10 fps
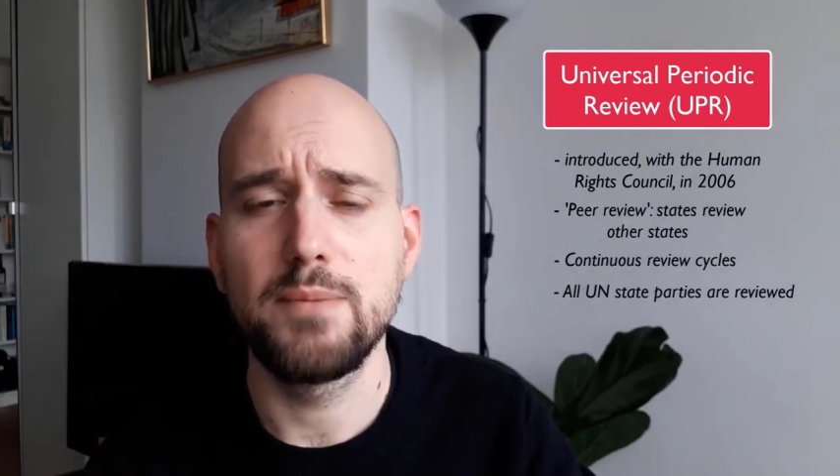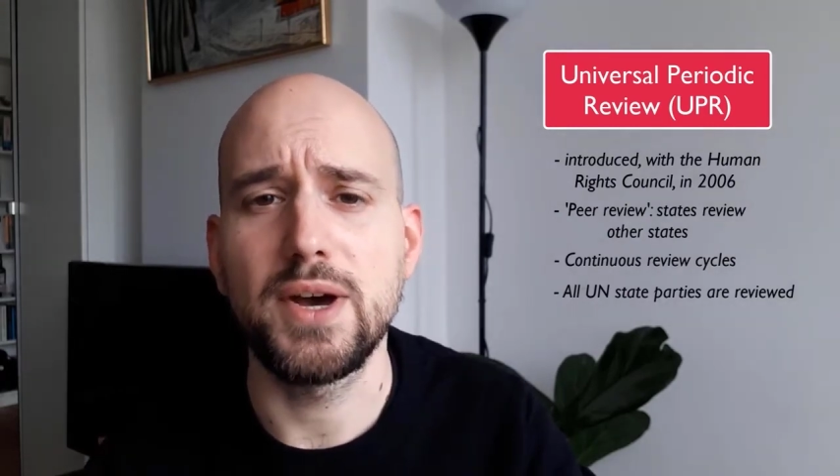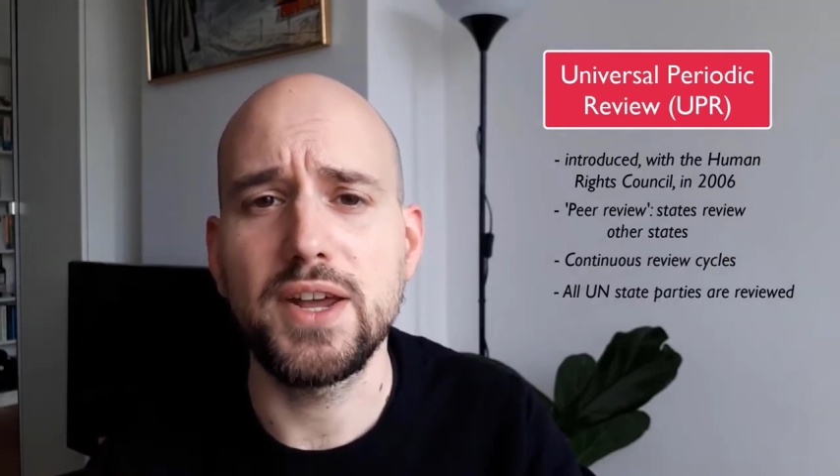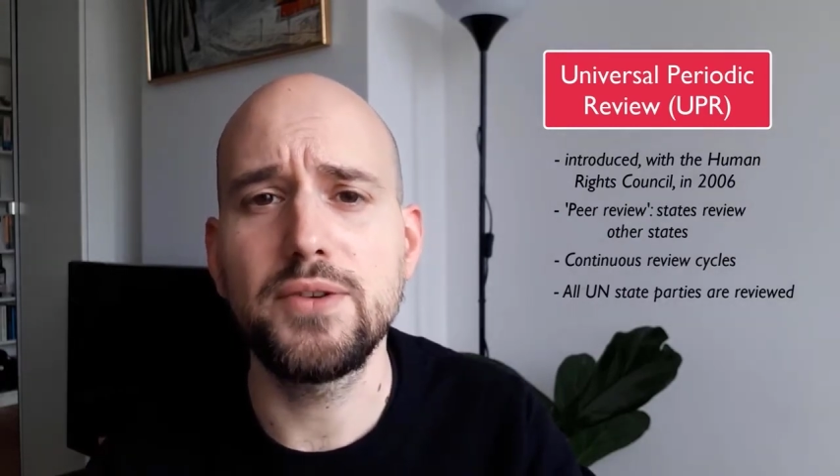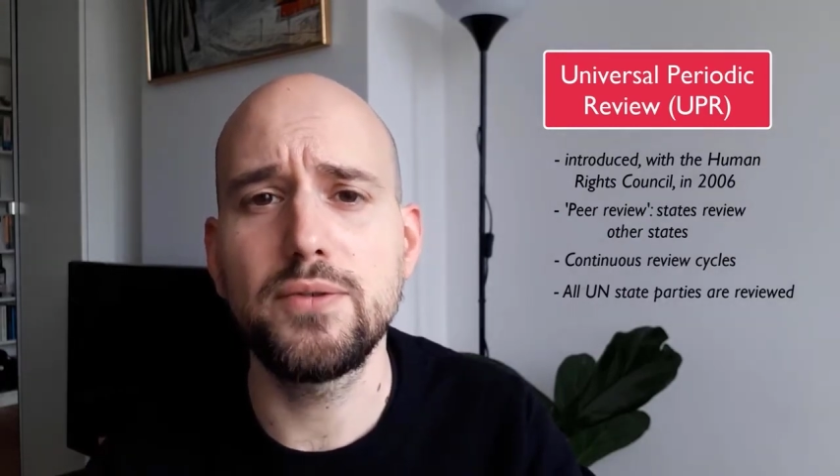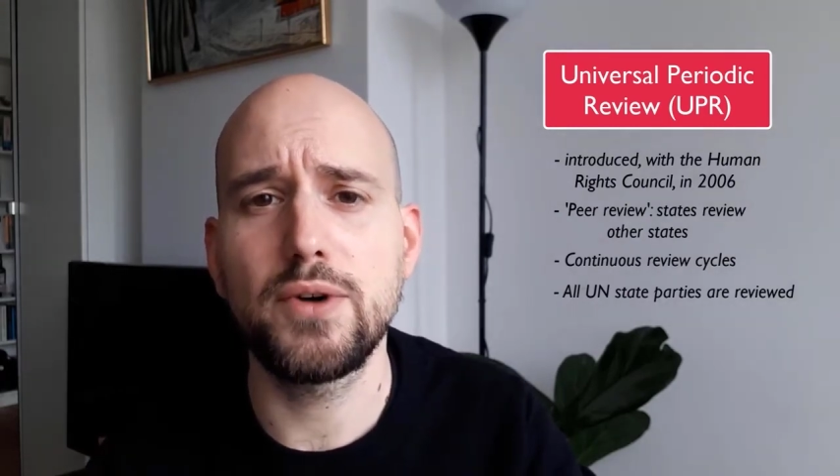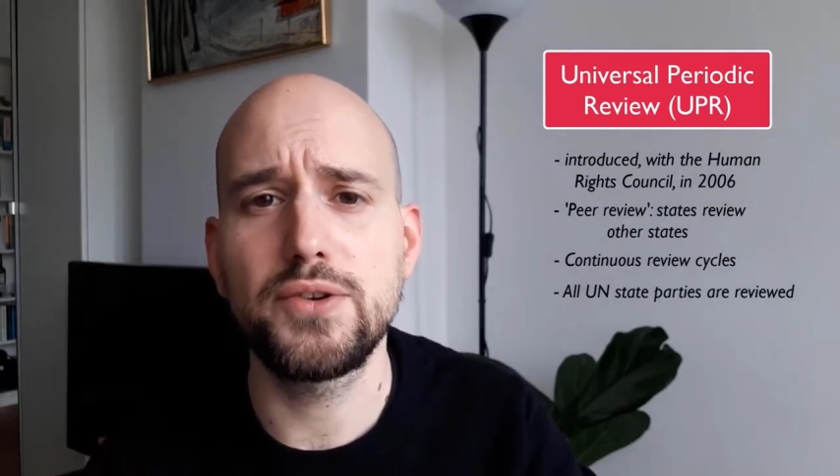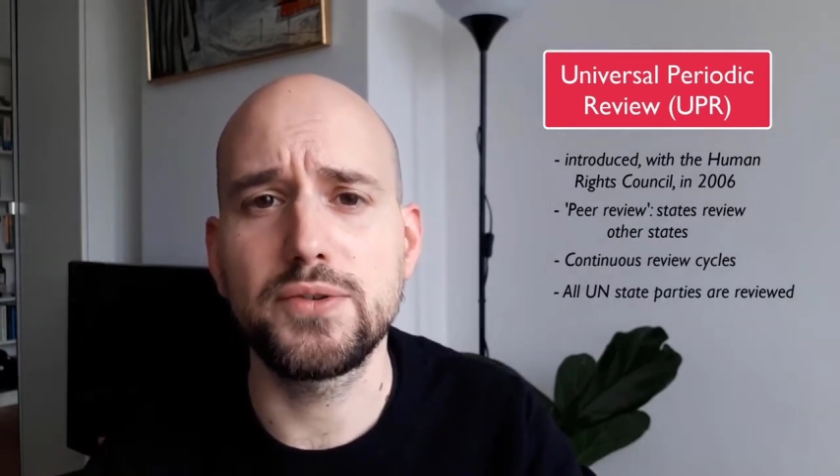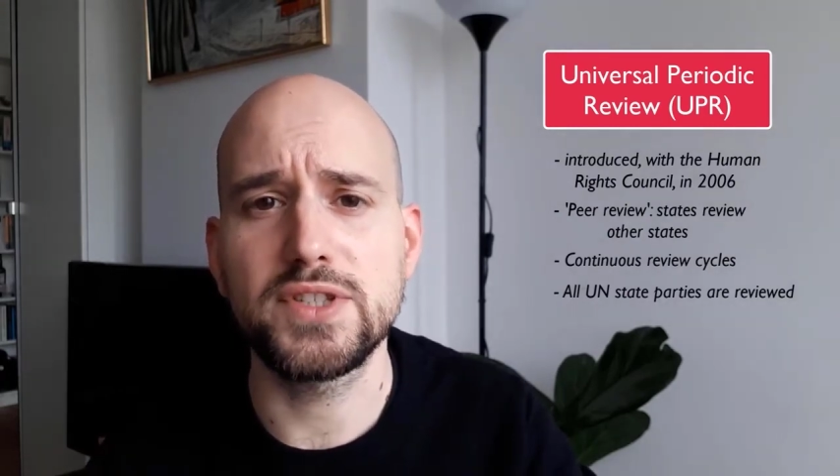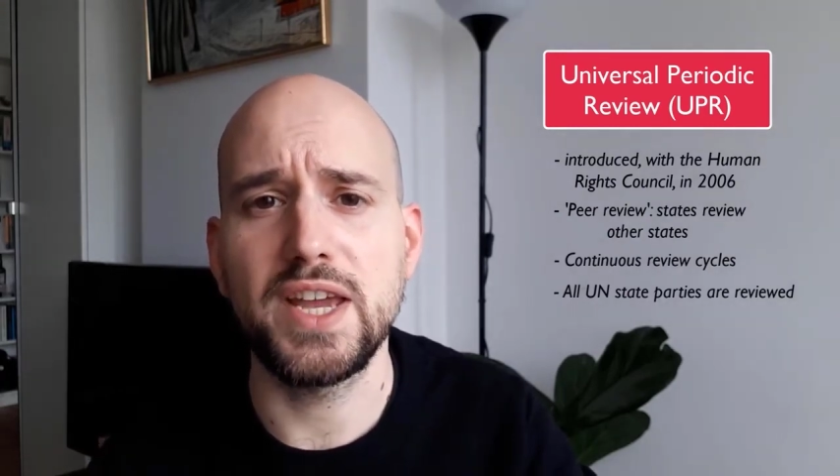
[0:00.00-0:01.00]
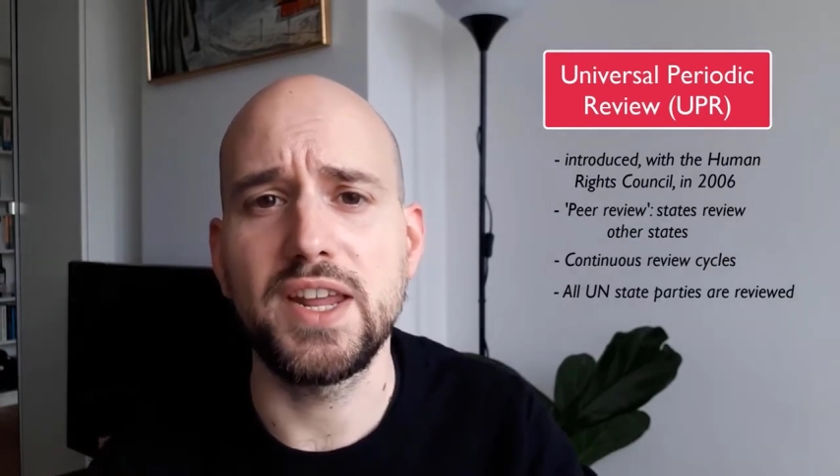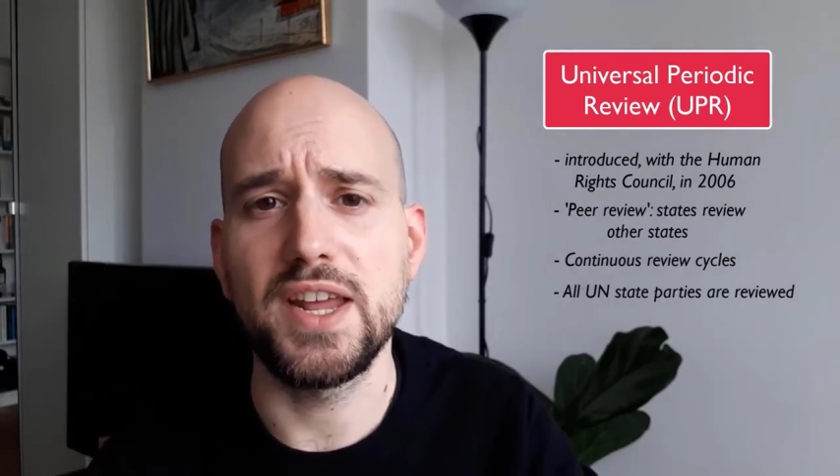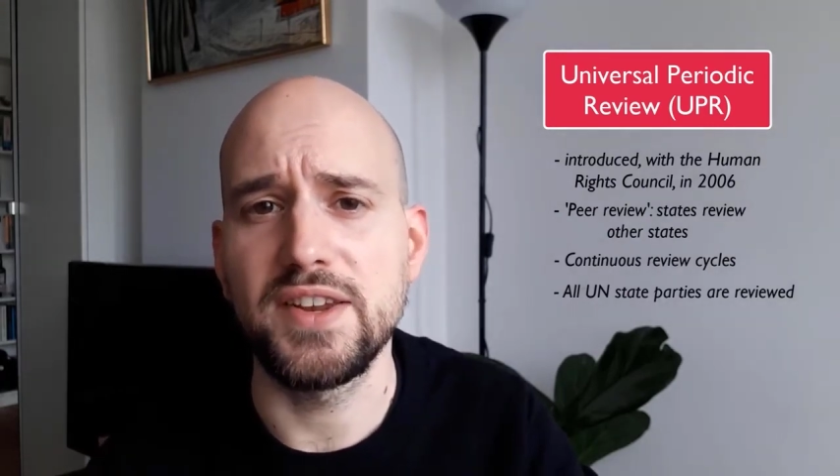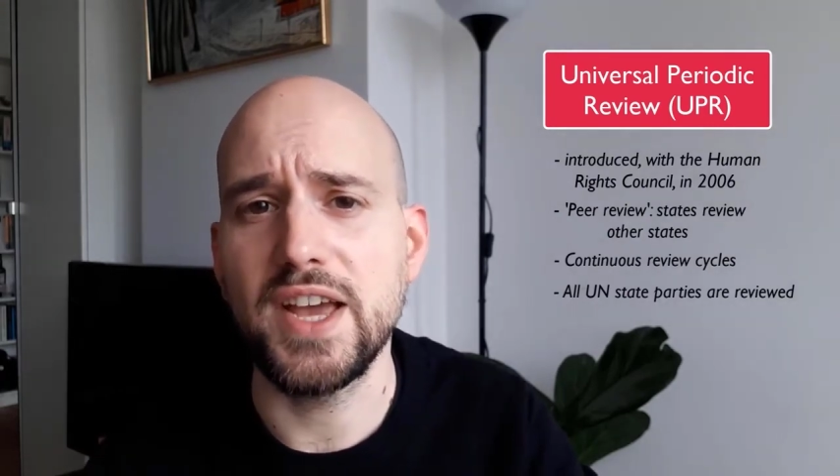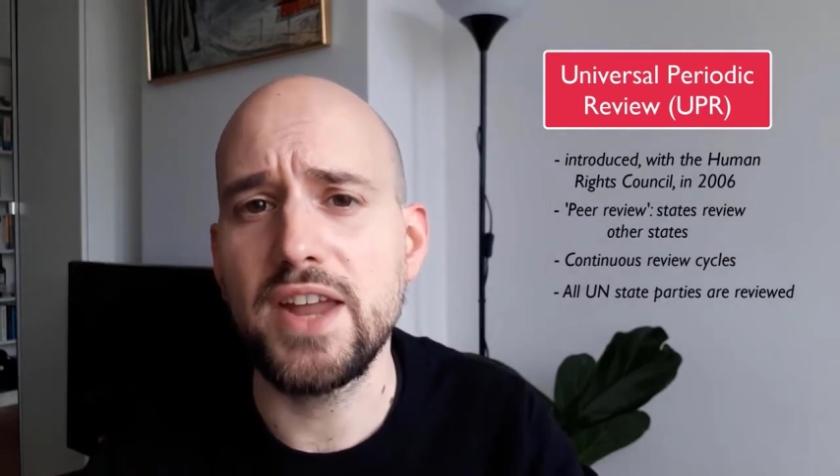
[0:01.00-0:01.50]
but I do want to say that
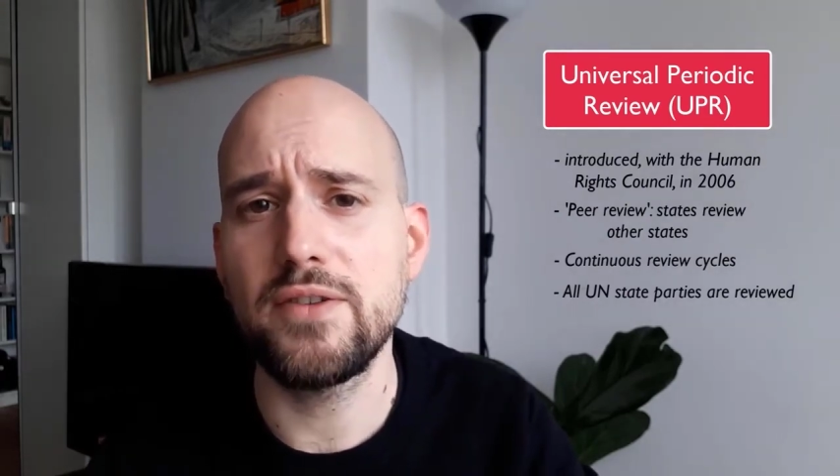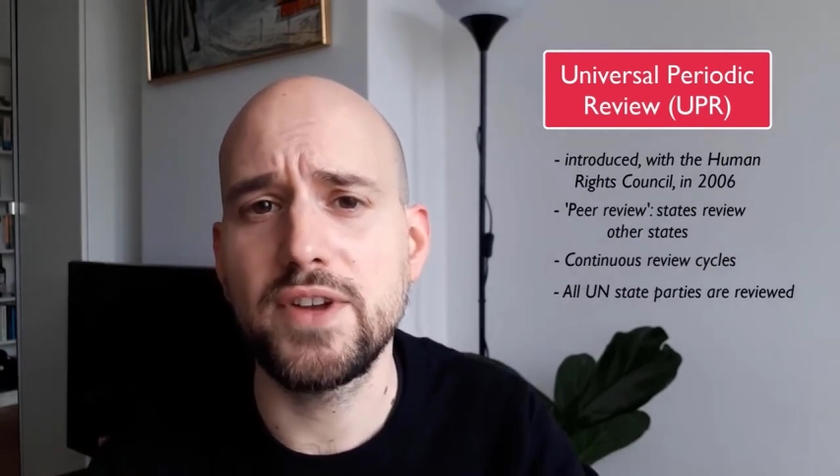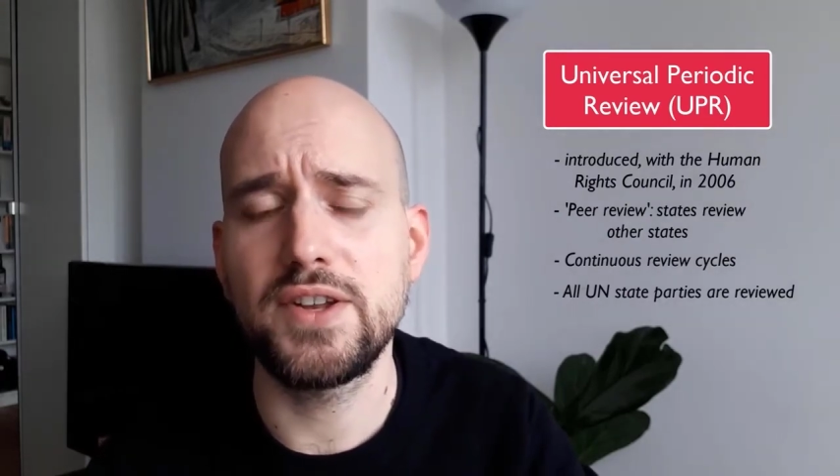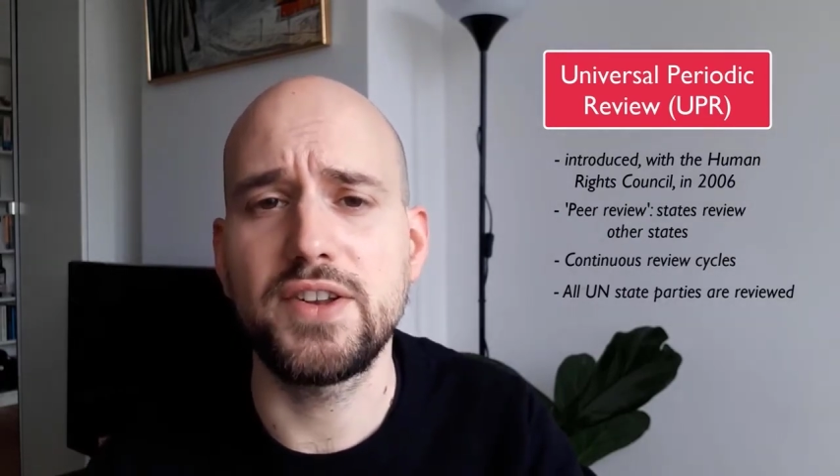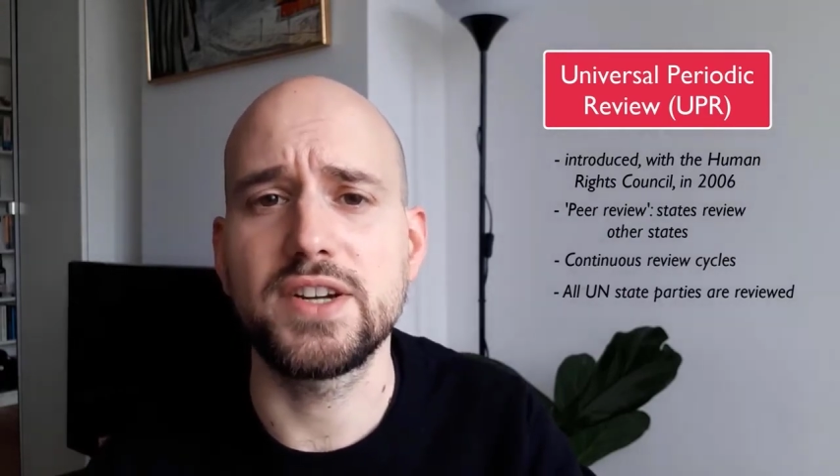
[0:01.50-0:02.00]
at the end of it,